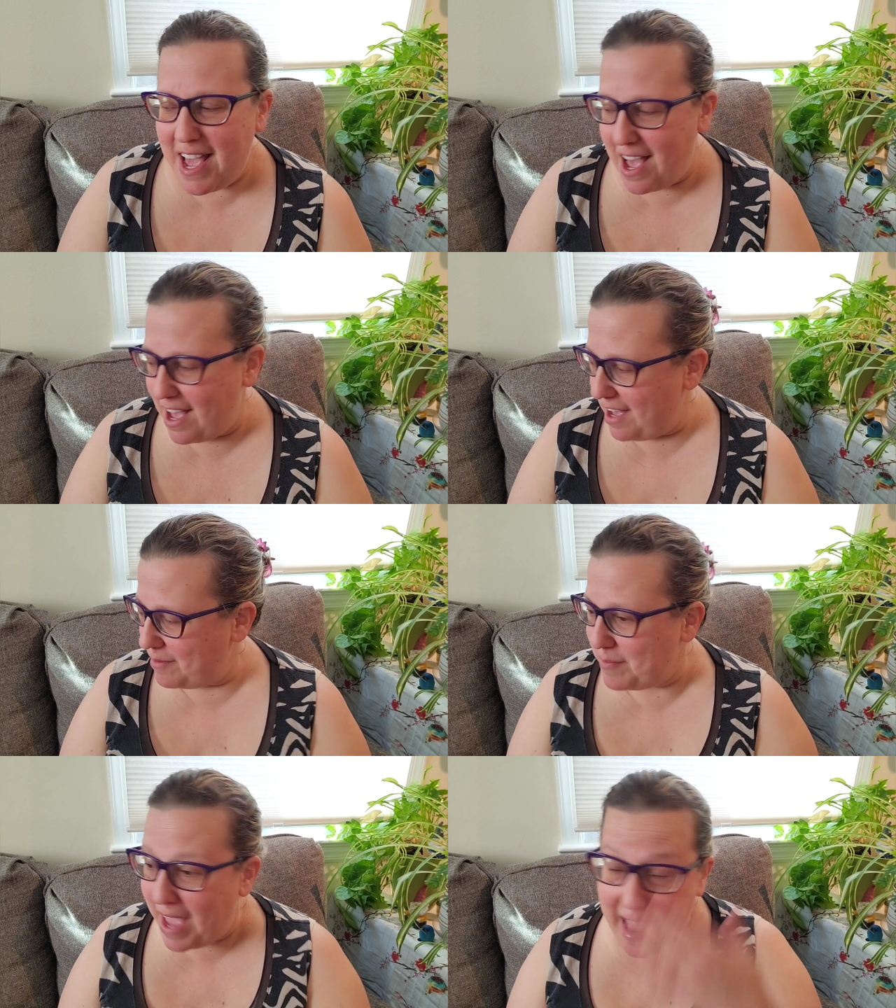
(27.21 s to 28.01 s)

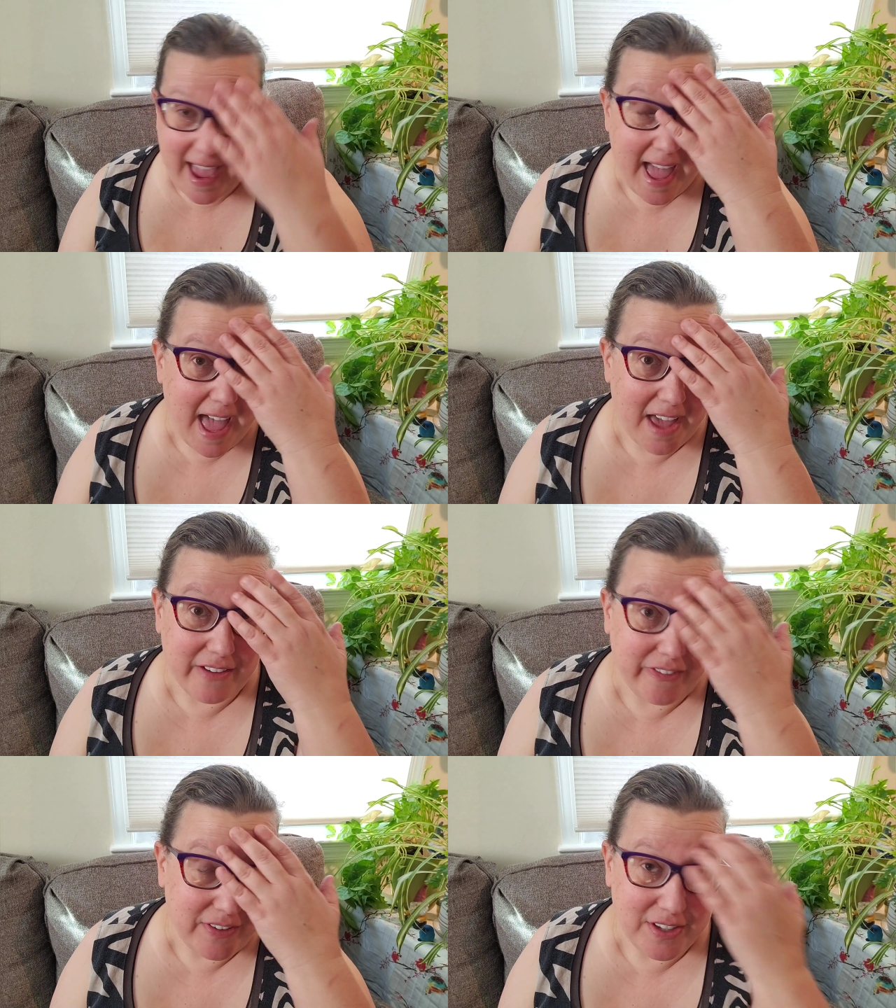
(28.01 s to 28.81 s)
I
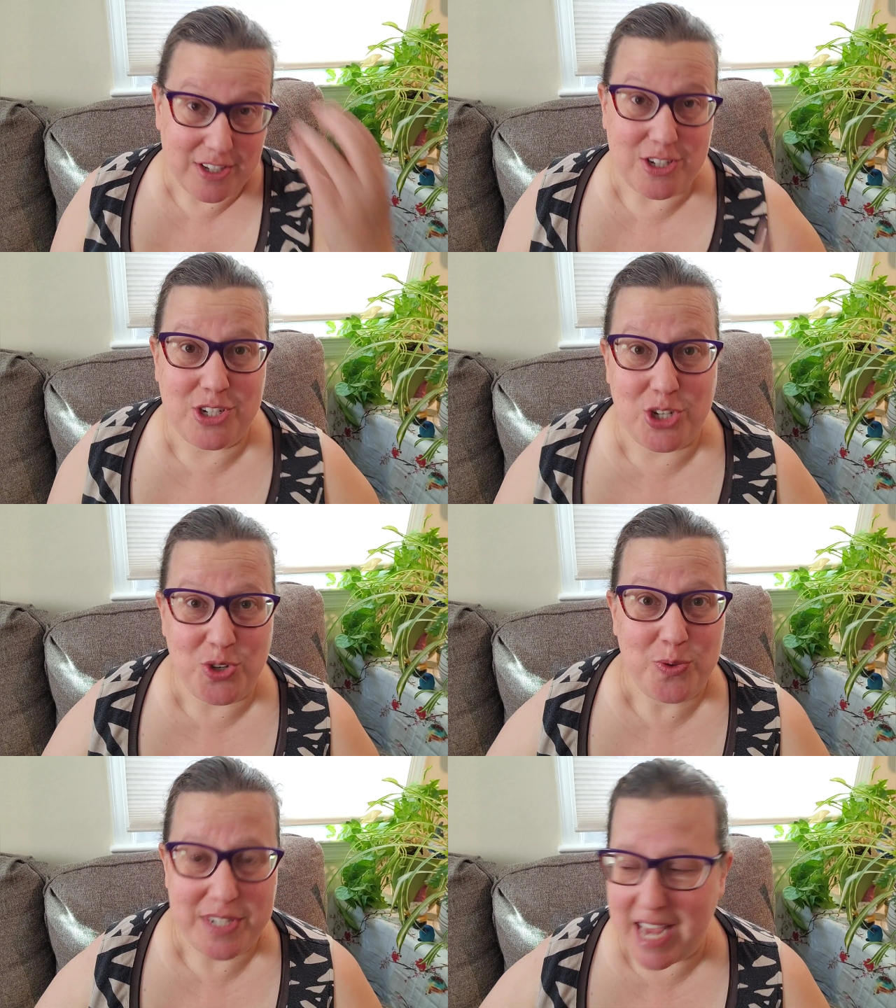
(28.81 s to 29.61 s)
have
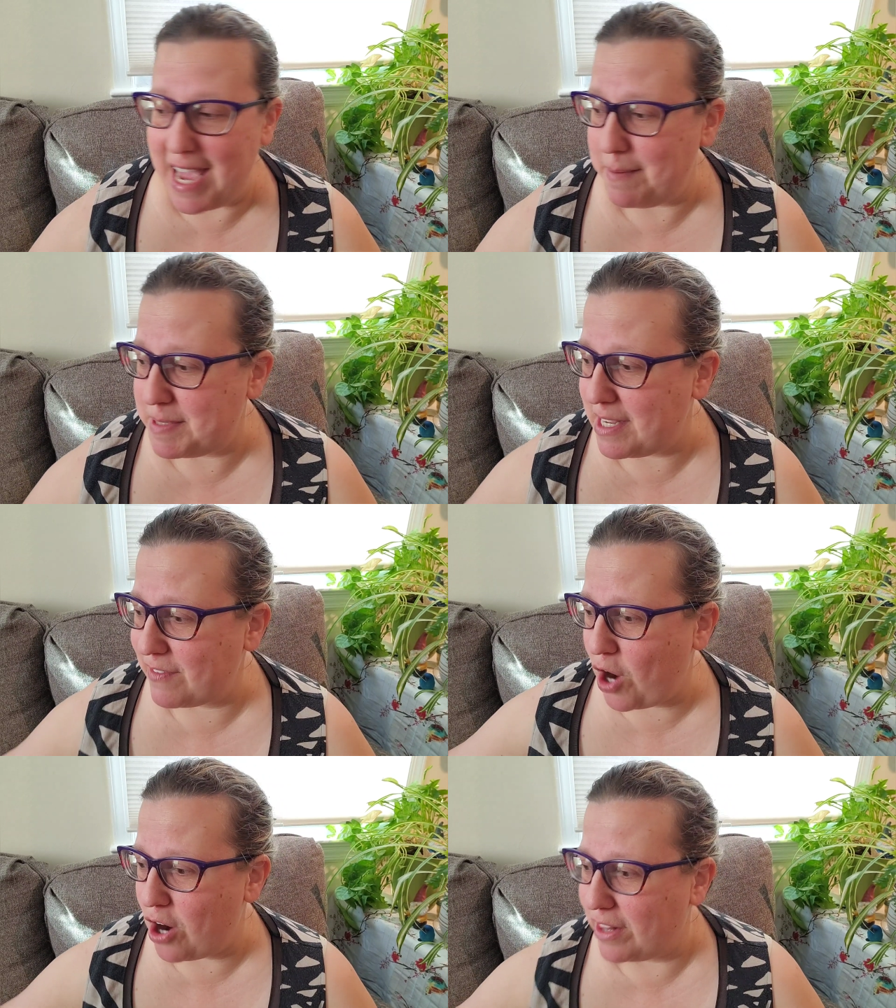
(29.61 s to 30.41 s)
two types
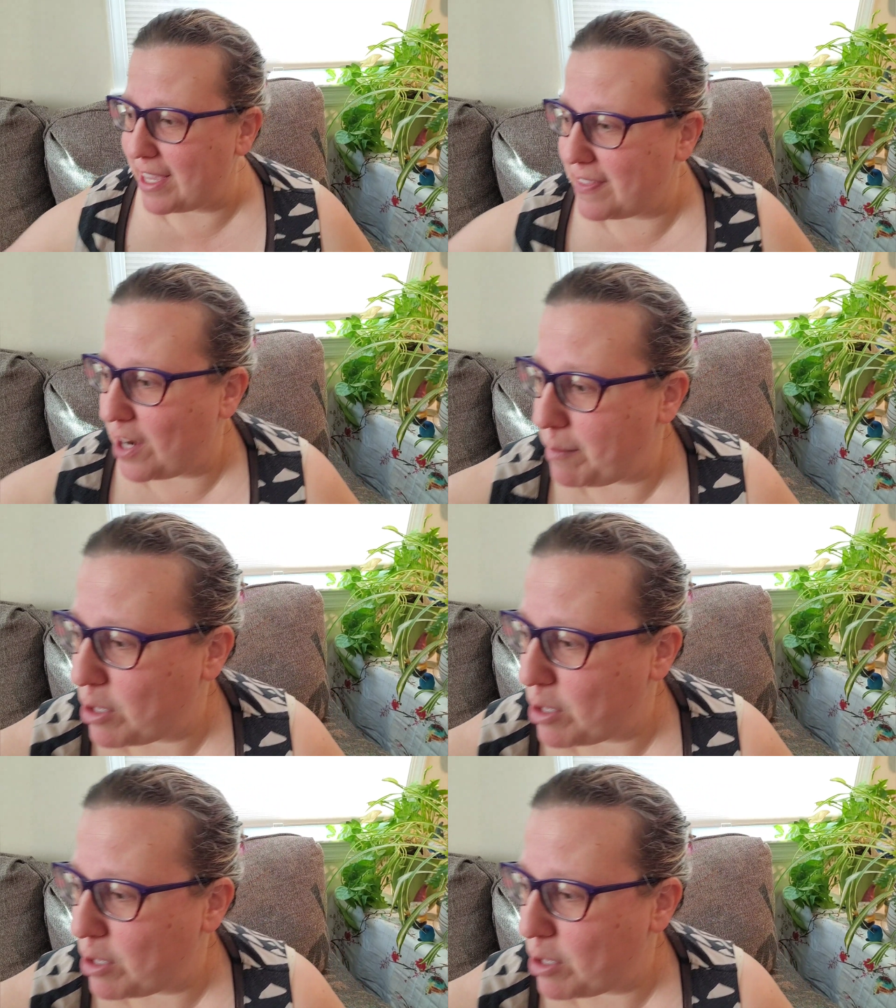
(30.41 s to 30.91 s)
of garlic that I'll be